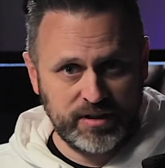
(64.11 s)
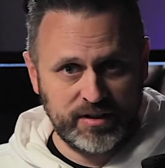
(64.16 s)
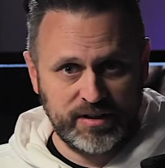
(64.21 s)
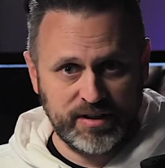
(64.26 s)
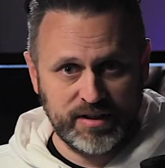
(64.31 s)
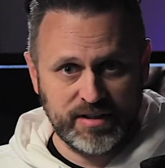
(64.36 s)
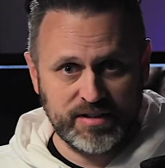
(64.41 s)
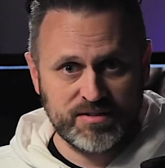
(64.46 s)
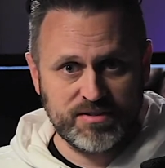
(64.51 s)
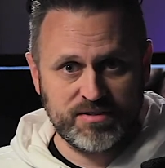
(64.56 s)
it
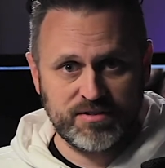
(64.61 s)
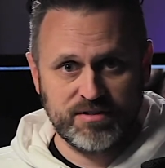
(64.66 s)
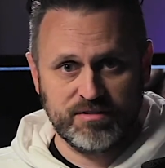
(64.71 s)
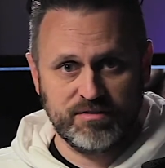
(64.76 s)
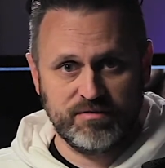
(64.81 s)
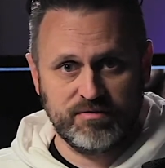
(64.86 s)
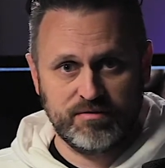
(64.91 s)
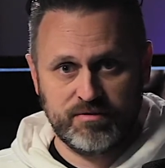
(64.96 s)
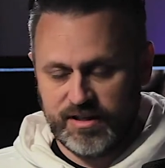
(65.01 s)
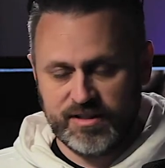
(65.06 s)
does,
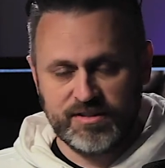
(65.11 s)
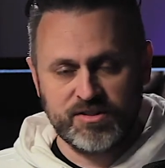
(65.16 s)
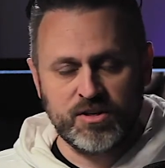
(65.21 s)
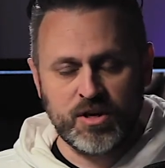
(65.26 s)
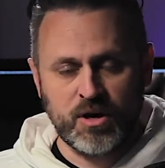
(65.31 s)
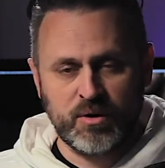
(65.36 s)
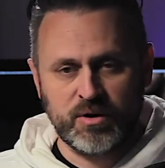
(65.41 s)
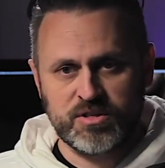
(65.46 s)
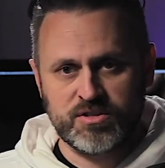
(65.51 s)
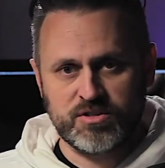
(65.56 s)
get to
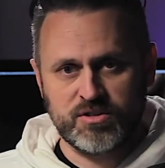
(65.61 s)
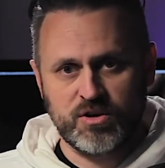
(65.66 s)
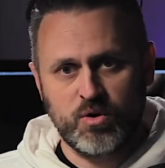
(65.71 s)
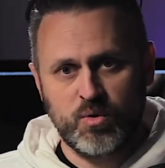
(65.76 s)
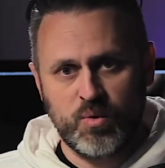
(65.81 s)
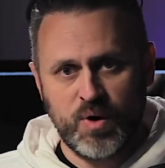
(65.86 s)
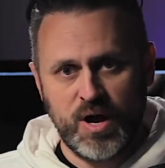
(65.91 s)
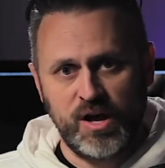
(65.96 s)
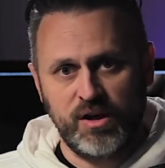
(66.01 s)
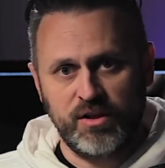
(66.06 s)
know it so
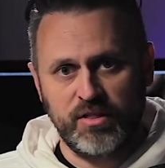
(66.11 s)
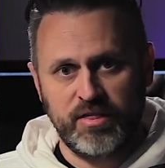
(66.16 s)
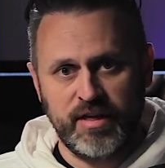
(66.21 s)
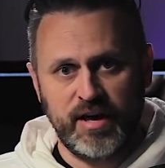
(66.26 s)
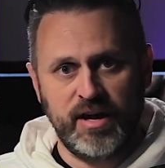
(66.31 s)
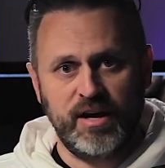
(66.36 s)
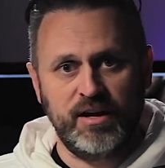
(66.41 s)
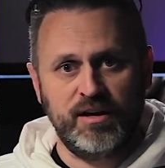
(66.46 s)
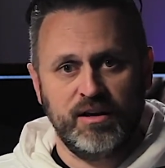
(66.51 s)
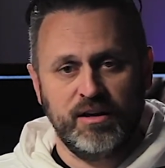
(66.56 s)
well
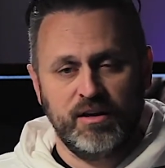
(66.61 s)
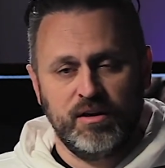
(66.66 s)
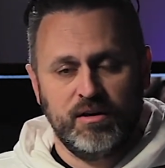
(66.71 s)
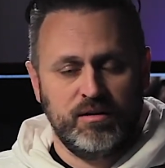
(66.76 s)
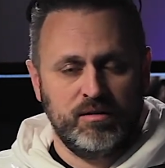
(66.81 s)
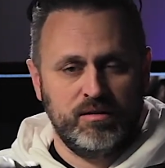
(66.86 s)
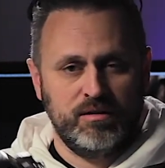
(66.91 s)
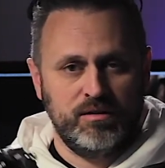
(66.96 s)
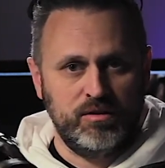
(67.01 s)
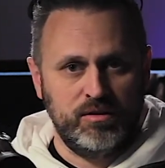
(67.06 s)
that
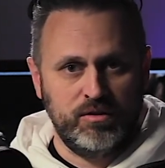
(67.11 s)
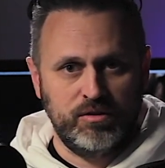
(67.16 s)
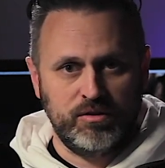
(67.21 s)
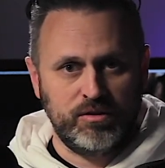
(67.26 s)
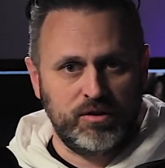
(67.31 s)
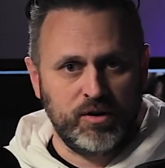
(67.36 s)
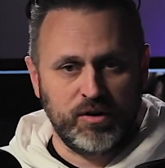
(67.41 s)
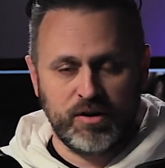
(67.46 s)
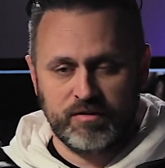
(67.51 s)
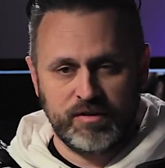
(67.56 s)
you
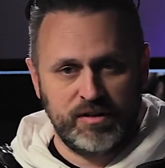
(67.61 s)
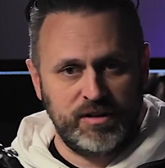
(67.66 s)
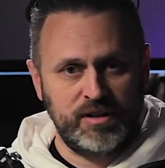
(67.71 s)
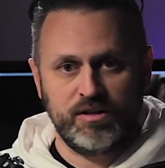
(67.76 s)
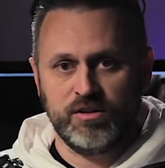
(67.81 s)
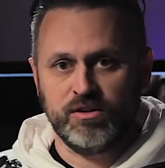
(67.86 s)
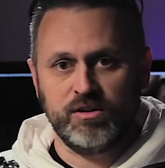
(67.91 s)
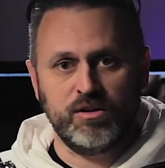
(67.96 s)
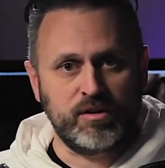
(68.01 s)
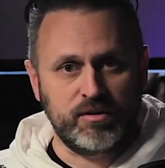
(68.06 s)
don't even
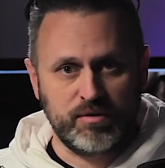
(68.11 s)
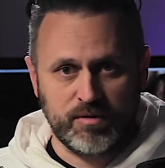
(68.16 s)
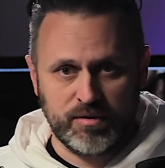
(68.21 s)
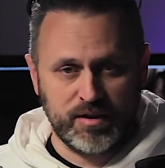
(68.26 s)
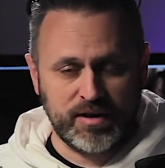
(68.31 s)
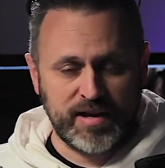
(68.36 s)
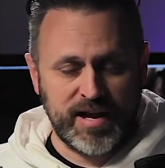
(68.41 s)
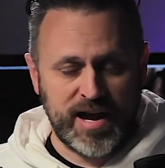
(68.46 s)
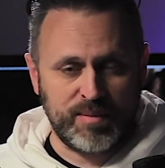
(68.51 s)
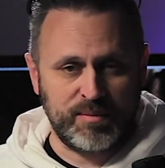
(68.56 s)
need to look through
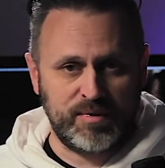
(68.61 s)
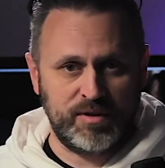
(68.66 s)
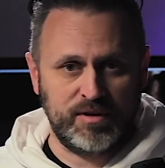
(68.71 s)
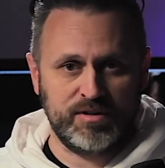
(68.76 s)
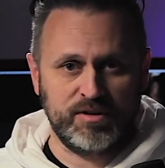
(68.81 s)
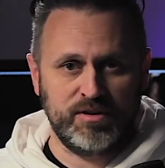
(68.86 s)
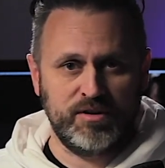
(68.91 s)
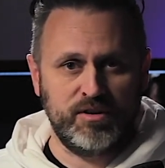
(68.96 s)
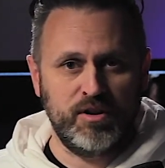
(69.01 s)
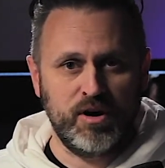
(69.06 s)
the camera
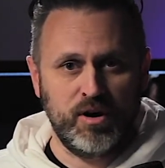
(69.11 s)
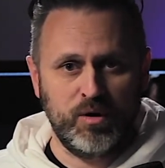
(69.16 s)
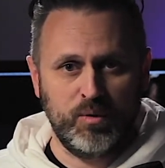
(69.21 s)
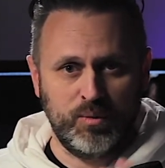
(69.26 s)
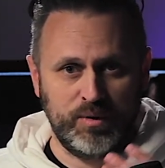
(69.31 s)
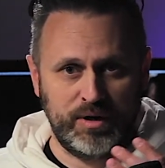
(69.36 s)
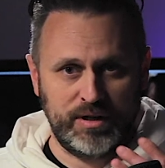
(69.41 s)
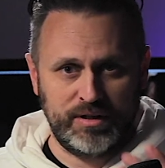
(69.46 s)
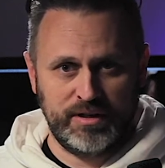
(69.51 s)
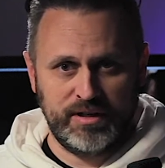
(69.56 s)
to know
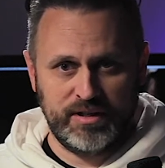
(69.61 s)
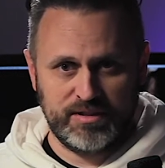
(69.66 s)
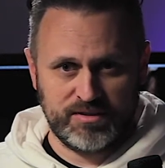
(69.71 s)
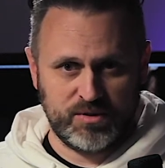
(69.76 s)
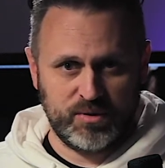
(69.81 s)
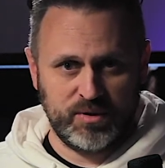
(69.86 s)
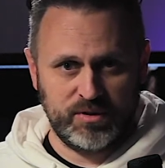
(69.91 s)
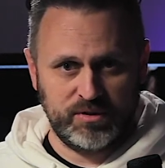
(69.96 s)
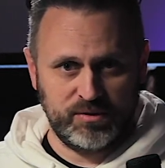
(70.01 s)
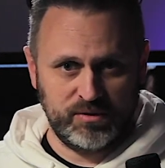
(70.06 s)
what it's
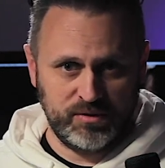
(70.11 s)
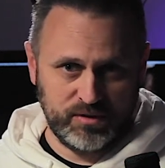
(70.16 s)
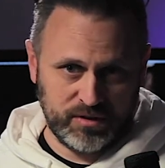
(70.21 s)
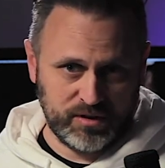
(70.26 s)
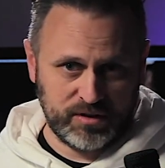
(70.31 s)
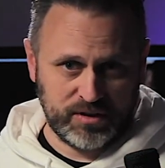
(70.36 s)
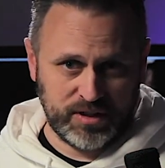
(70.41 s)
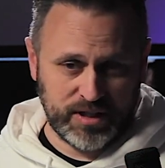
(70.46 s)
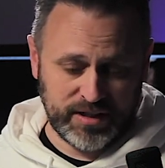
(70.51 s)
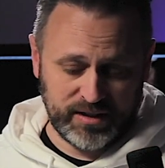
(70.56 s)
going to
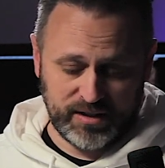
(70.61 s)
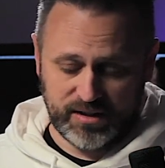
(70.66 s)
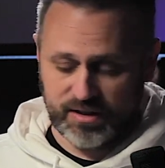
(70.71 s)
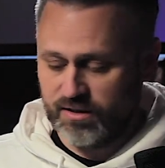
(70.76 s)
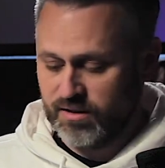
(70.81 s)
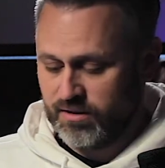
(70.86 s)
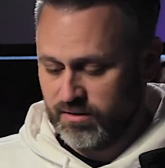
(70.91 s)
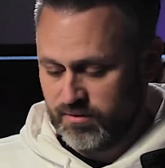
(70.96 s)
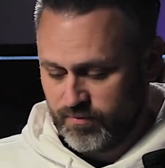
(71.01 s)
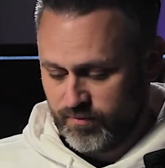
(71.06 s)
look like.
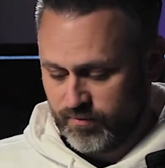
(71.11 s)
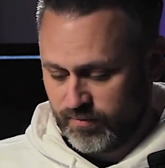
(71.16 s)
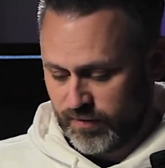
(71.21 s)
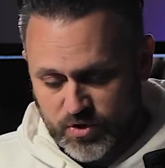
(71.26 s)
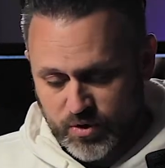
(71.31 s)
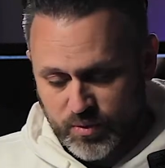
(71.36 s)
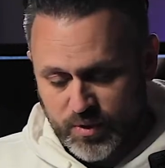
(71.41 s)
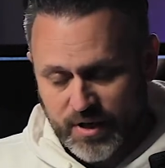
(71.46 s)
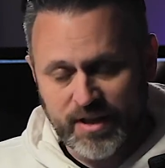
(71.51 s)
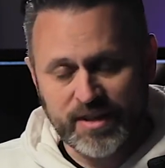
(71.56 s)

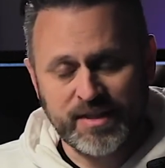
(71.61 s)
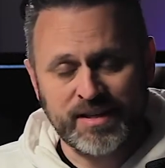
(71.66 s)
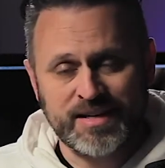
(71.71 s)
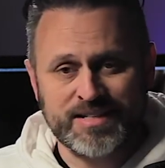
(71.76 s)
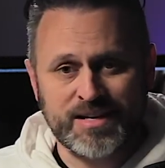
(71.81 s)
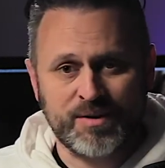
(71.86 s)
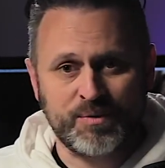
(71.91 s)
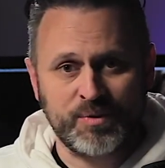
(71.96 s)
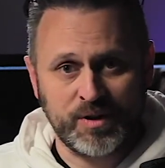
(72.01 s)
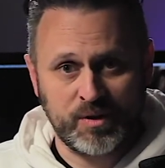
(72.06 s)
So one of the things
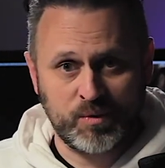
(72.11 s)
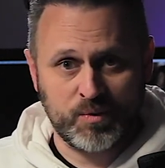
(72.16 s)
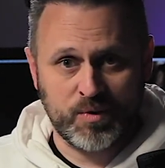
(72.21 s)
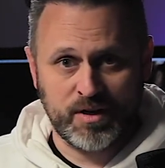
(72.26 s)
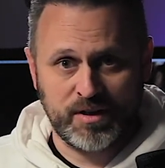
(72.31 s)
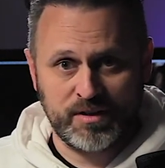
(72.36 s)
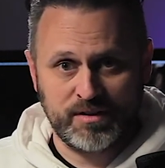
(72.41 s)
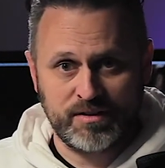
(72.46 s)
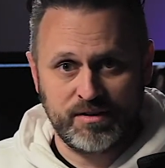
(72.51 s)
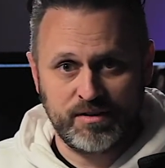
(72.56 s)
I really
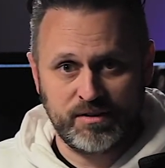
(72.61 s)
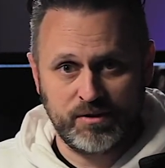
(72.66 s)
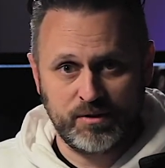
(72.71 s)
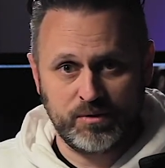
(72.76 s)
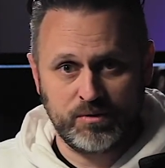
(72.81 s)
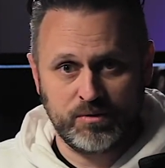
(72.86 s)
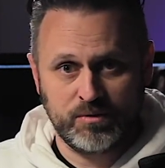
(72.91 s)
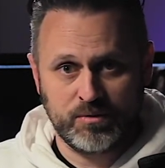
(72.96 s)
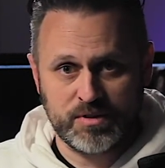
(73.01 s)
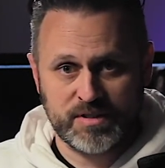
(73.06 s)
wanted to do
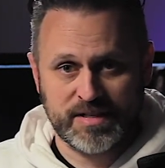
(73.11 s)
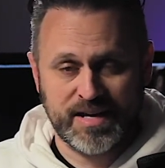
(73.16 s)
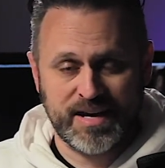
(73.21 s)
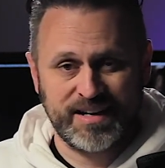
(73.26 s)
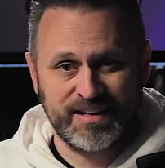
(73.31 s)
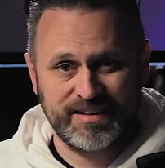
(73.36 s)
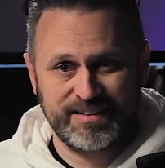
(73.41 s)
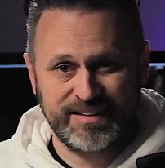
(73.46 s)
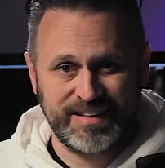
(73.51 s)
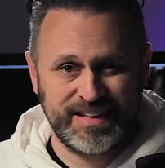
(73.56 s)
was
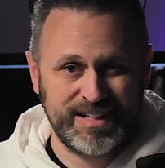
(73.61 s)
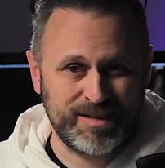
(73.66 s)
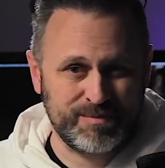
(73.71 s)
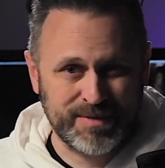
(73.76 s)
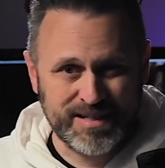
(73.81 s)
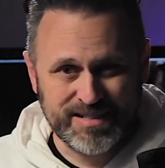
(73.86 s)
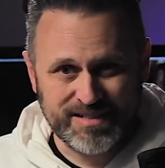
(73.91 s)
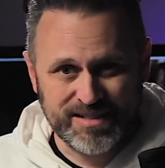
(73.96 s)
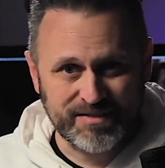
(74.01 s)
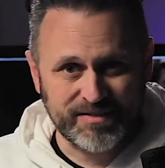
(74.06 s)
kind of get
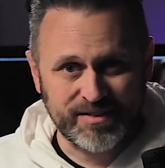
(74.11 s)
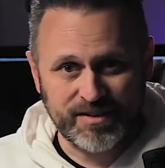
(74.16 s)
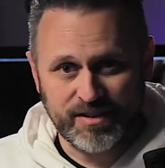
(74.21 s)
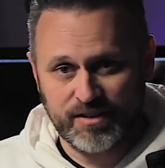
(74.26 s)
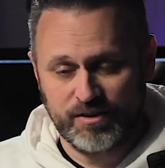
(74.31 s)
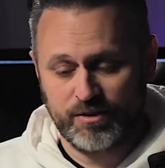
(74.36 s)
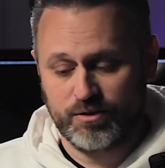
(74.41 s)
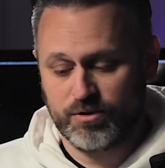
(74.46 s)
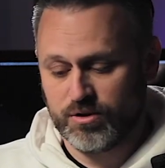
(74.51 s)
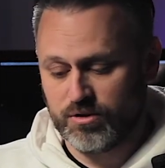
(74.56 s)
myself into
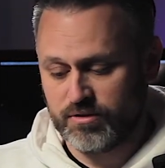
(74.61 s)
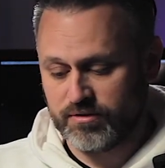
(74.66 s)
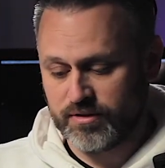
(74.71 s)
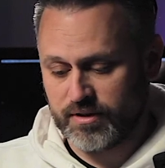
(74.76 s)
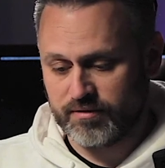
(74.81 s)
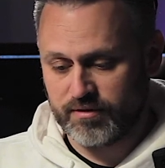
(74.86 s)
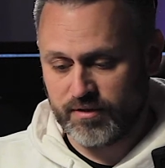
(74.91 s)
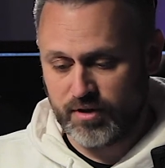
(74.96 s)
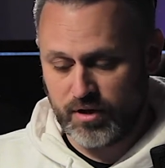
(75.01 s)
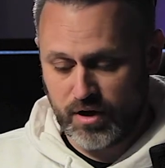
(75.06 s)
the groove
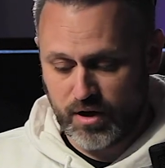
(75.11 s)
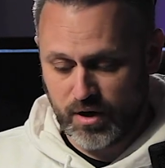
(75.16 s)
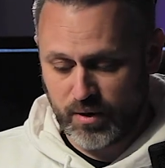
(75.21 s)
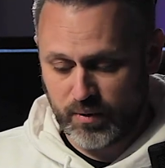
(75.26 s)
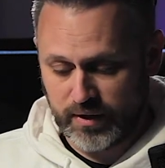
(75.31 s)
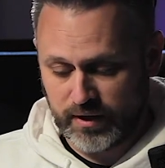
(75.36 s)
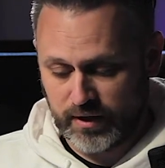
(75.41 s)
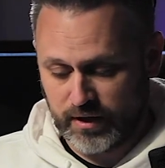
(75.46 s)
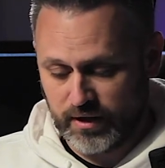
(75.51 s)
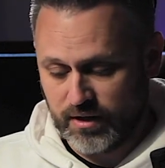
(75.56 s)
of
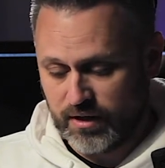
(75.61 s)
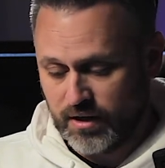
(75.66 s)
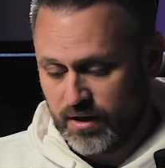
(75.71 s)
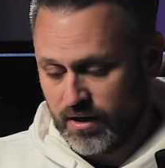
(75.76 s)
knowing